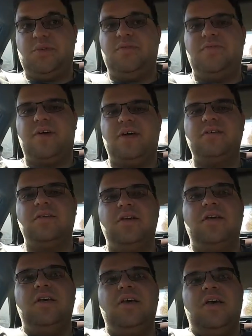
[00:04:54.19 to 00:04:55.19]
really fun,
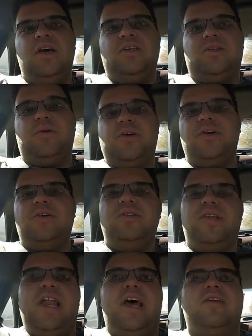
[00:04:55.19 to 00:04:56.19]
so we're gonna go do
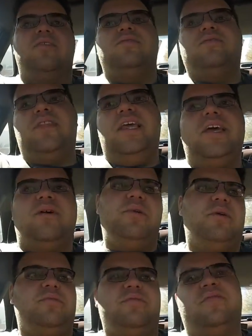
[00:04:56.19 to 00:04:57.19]
that. I don't think I'll
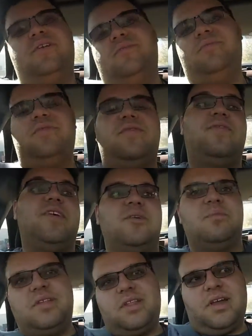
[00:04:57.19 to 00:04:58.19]
be able to
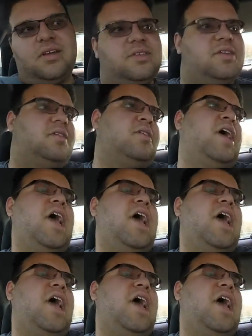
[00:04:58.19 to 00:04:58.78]
film in there, so